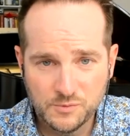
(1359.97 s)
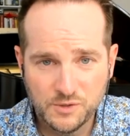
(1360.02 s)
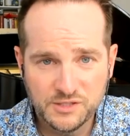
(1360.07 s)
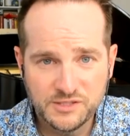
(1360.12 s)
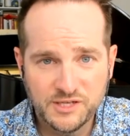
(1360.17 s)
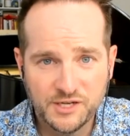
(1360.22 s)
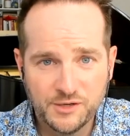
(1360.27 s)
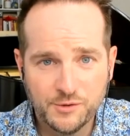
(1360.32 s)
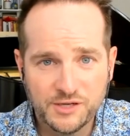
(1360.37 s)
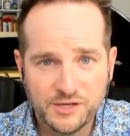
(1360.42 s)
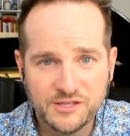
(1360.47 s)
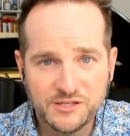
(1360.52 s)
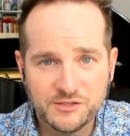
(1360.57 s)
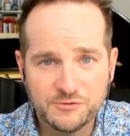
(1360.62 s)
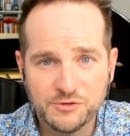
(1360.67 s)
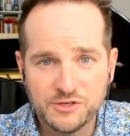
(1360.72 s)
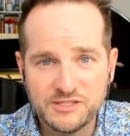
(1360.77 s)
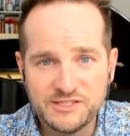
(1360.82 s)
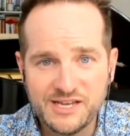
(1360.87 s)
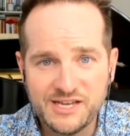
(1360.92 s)
Well, I'll tell you what, that's
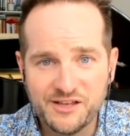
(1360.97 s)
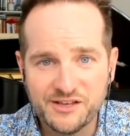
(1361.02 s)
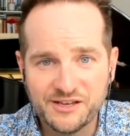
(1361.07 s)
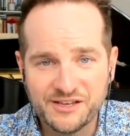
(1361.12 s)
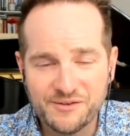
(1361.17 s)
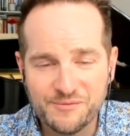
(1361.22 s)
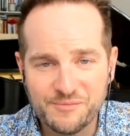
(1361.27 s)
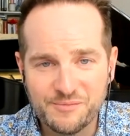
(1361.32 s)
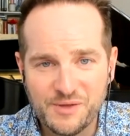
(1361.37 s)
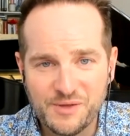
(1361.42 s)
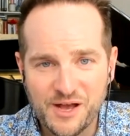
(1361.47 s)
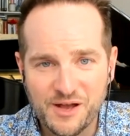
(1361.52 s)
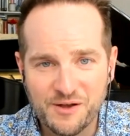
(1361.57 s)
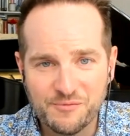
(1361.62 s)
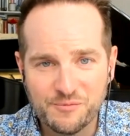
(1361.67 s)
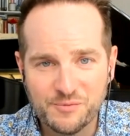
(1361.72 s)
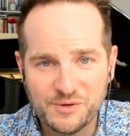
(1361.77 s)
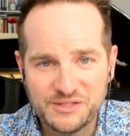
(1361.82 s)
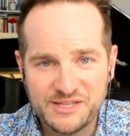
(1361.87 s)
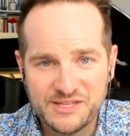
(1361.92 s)
really telling. I
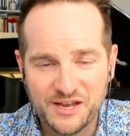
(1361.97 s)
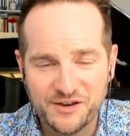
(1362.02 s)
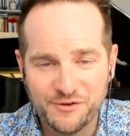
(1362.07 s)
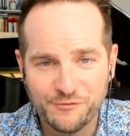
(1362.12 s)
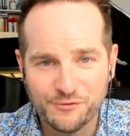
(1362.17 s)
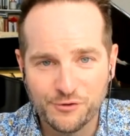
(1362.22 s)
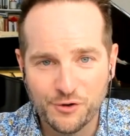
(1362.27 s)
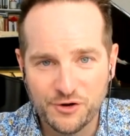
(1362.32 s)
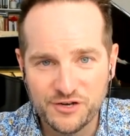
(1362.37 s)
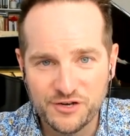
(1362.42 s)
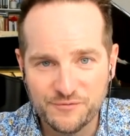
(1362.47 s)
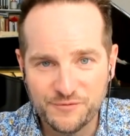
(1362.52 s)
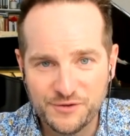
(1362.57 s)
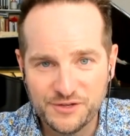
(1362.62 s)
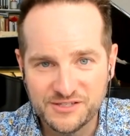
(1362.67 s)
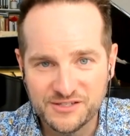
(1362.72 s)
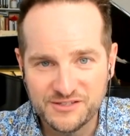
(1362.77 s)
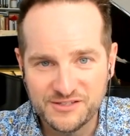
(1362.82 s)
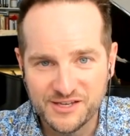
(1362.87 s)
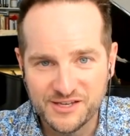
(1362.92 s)
went down to Florida to
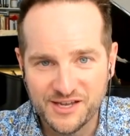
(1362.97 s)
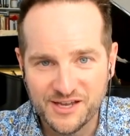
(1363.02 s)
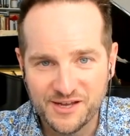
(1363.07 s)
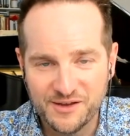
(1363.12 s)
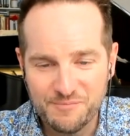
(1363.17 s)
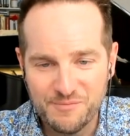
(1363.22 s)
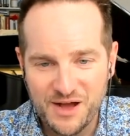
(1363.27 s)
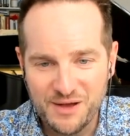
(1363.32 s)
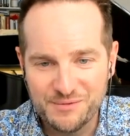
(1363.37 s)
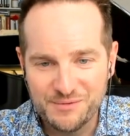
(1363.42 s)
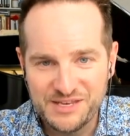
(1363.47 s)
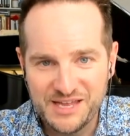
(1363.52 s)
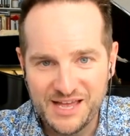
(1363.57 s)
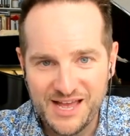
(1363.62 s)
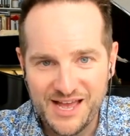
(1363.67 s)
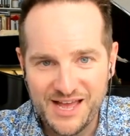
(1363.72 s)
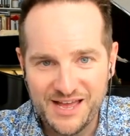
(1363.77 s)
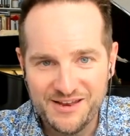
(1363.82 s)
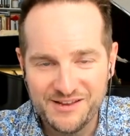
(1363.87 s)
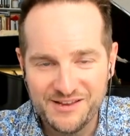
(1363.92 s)
visit mom and
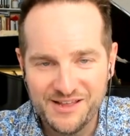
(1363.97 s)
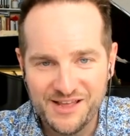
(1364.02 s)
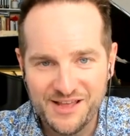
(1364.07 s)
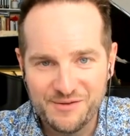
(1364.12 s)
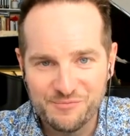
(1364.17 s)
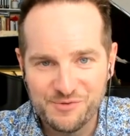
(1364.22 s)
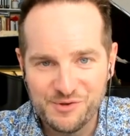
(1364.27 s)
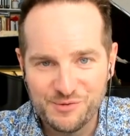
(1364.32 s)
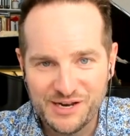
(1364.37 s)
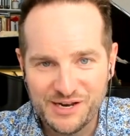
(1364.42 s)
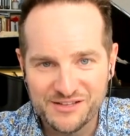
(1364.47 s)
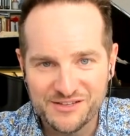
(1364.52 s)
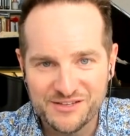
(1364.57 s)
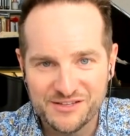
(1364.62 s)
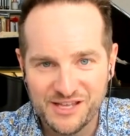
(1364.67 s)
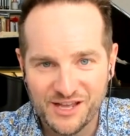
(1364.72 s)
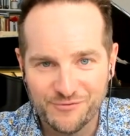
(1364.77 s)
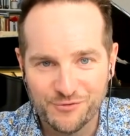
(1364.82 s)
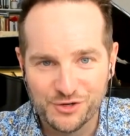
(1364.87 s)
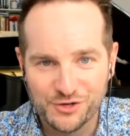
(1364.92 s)
dad, and we went out to
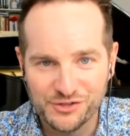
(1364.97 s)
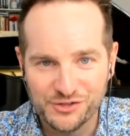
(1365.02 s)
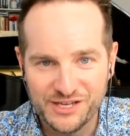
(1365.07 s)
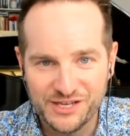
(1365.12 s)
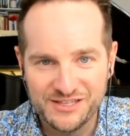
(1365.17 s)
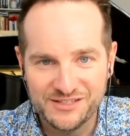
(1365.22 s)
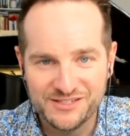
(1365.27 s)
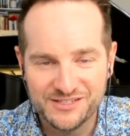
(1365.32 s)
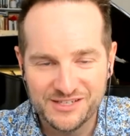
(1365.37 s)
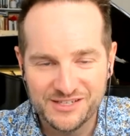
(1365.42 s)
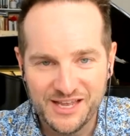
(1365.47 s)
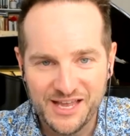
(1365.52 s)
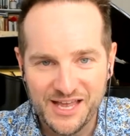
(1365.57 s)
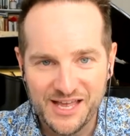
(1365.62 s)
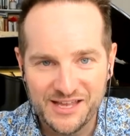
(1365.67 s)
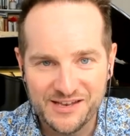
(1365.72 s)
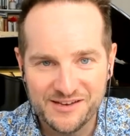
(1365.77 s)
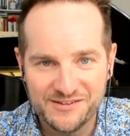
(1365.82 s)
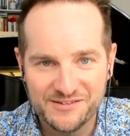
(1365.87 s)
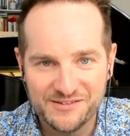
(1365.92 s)
the Everglades.
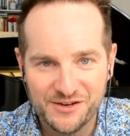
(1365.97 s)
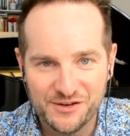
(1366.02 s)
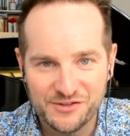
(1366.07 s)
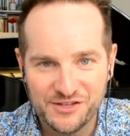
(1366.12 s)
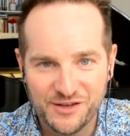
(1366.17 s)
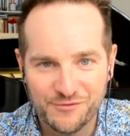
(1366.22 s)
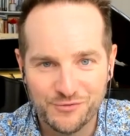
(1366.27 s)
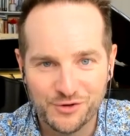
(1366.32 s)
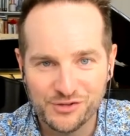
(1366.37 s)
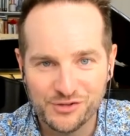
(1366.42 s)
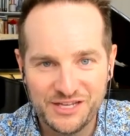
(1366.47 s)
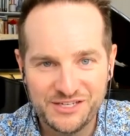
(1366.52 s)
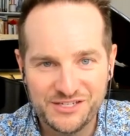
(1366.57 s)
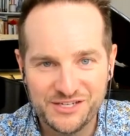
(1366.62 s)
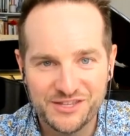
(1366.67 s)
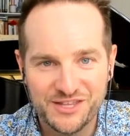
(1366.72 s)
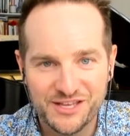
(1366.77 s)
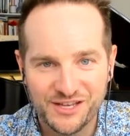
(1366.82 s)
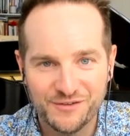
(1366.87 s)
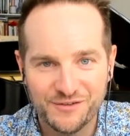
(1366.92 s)
And, you know, the Everglades,
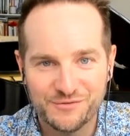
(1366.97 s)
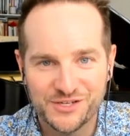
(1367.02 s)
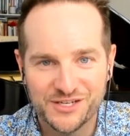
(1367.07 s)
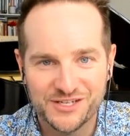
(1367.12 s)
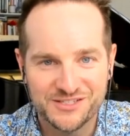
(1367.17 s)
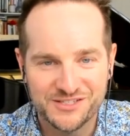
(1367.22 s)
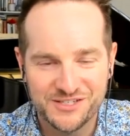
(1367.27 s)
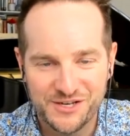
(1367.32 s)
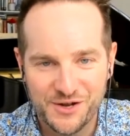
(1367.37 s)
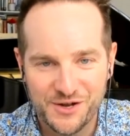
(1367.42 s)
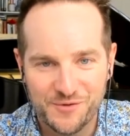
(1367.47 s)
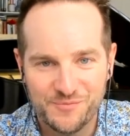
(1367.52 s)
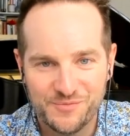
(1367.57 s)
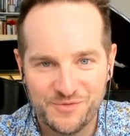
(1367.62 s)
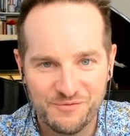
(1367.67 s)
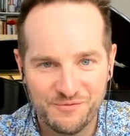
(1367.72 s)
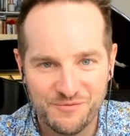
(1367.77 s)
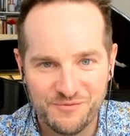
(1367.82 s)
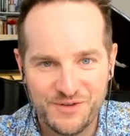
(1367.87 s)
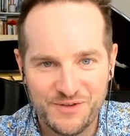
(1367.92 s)
you think of just, you know,
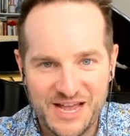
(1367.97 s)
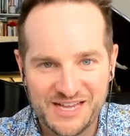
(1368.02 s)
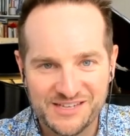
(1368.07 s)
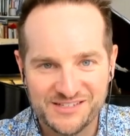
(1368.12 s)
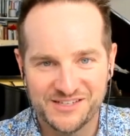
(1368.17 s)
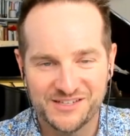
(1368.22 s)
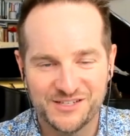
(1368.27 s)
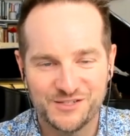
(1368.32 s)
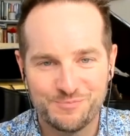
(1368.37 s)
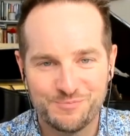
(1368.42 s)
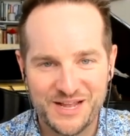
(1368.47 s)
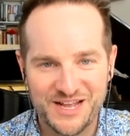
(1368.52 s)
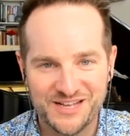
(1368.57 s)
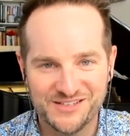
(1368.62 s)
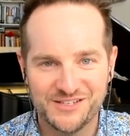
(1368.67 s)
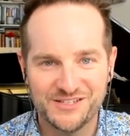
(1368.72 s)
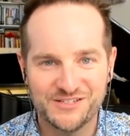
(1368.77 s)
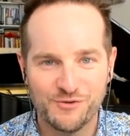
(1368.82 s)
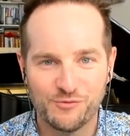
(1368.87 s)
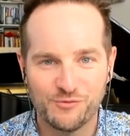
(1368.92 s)
vast
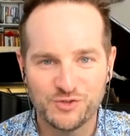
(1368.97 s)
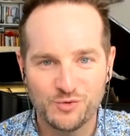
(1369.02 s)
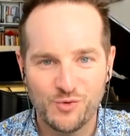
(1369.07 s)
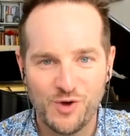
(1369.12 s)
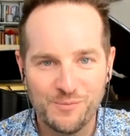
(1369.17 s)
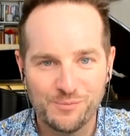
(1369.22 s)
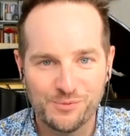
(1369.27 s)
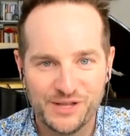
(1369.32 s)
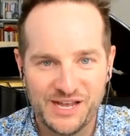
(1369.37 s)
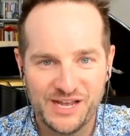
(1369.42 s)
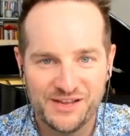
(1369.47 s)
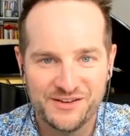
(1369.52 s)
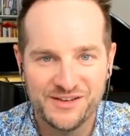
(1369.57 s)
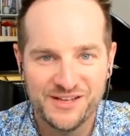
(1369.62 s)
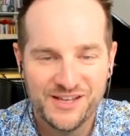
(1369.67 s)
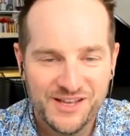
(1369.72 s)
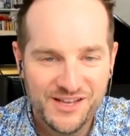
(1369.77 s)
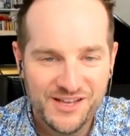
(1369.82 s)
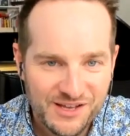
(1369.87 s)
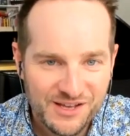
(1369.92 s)
expanses of swampland,
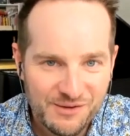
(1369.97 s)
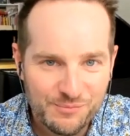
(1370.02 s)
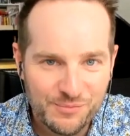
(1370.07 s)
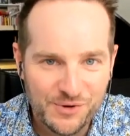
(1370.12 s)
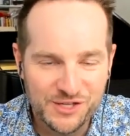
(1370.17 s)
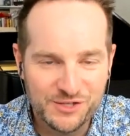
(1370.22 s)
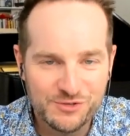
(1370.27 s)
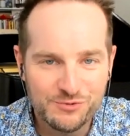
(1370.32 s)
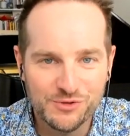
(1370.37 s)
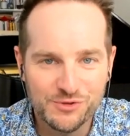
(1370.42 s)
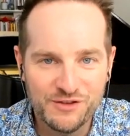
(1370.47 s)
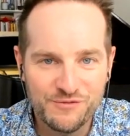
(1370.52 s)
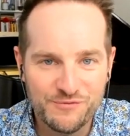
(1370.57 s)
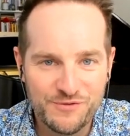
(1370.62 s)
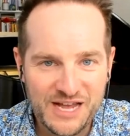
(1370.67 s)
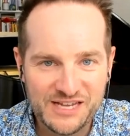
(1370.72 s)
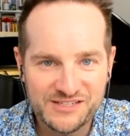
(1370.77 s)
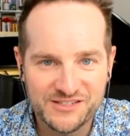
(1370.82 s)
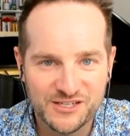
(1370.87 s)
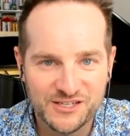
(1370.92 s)
but it's really
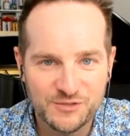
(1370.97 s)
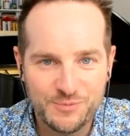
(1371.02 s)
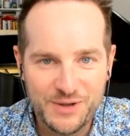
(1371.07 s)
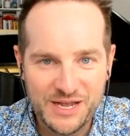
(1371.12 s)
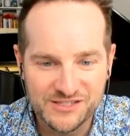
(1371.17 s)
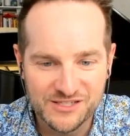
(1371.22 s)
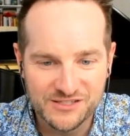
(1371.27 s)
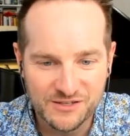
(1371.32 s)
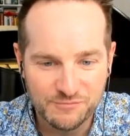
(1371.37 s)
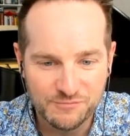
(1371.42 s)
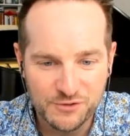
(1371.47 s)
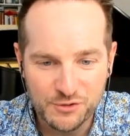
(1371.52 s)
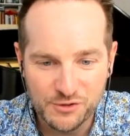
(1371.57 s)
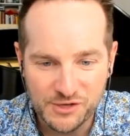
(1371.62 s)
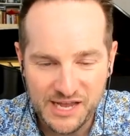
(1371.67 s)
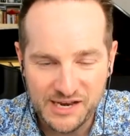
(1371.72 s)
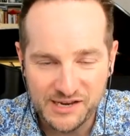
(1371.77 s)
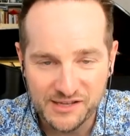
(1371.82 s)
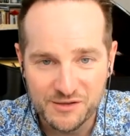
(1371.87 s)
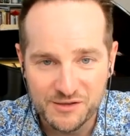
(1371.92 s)
vast expanses of new
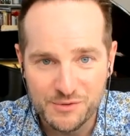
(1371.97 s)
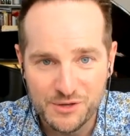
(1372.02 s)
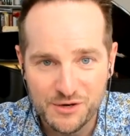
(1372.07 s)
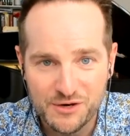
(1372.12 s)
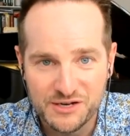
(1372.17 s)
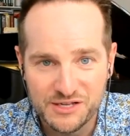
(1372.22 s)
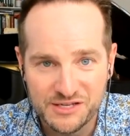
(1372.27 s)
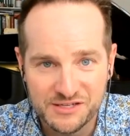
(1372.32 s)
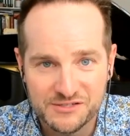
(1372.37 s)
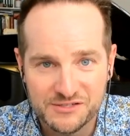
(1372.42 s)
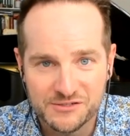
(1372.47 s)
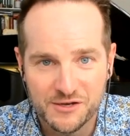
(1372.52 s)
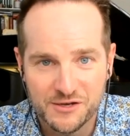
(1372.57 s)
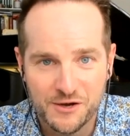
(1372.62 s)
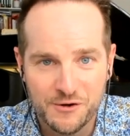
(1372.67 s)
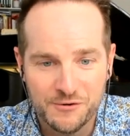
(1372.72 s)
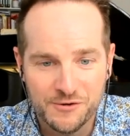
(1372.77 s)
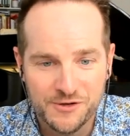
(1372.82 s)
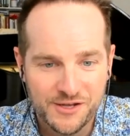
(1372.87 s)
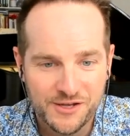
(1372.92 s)
gated communities.
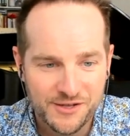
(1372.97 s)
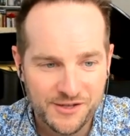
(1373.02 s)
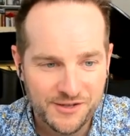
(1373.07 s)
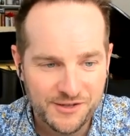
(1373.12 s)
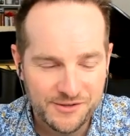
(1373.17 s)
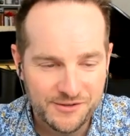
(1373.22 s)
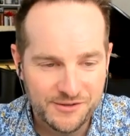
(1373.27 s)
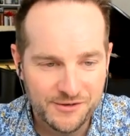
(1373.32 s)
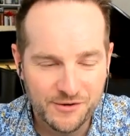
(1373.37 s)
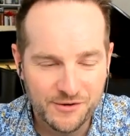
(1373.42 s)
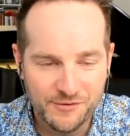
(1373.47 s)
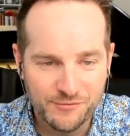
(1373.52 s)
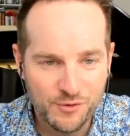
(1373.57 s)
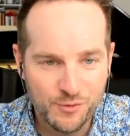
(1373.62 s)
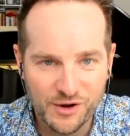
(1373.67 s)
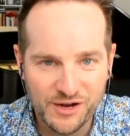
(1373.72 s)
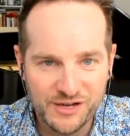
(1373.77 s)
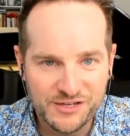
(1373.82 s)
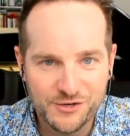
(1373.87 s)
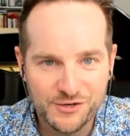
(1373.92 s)
So, you know,
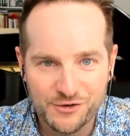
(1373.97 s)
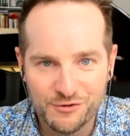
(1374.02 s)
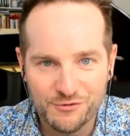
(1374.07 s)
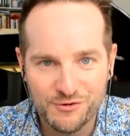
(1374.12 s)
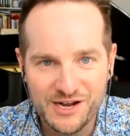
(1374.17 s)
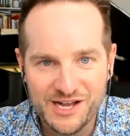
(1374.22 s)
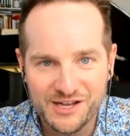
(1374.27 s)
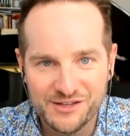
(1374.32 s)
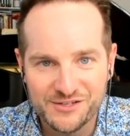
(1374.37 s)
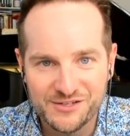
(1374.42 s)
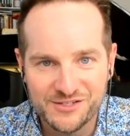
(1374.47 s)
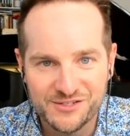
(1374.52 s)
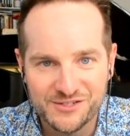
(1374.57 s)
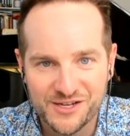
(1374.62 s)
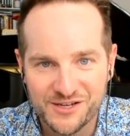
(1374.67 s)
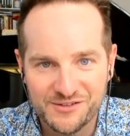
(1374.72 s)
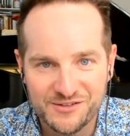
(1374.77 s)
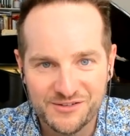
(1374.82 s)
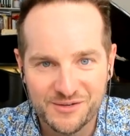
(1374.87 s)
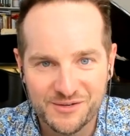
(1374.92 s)
everywhere I turn around, there's
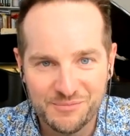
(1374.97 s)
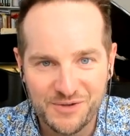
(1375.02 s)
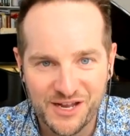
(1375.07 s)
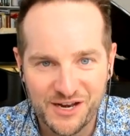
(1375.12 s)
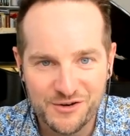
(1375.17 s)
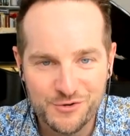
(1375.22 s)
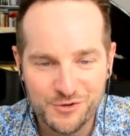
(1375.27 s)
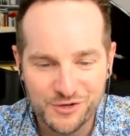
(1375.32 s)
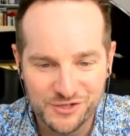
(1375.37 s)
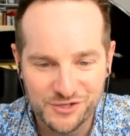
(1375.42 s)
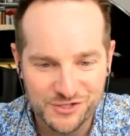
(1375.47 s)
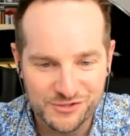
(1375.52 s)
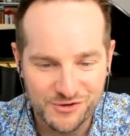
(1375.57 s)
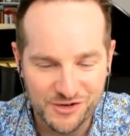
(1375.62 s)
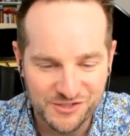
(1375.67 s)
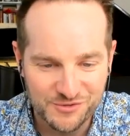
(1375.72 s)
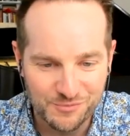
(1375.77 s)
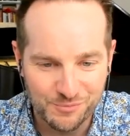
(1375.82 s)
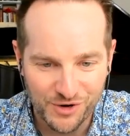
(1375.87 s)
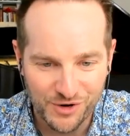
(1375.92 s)
some kind of new
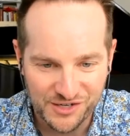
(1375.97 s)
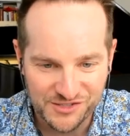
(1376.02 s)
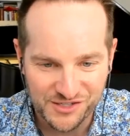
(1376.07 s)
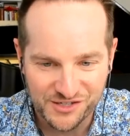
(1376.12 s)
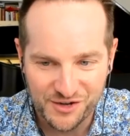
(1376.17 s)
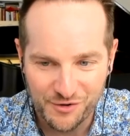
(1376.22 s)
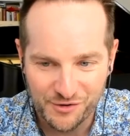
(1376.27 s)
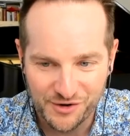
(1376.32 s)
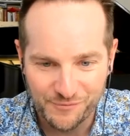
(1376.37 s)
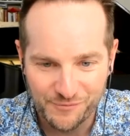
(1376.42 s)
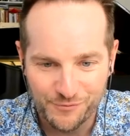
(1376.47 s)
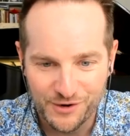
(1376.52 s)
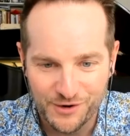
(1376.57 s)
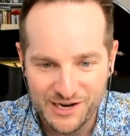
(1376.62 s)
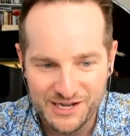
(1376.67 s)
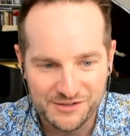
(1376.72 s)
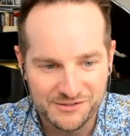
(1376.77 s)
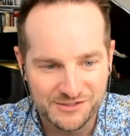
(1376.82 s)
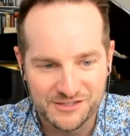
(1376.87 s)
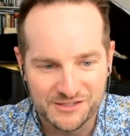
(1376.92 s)
construction project going up for
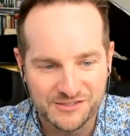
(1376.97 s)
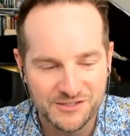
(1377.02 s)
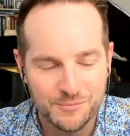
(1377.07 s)
housing. It's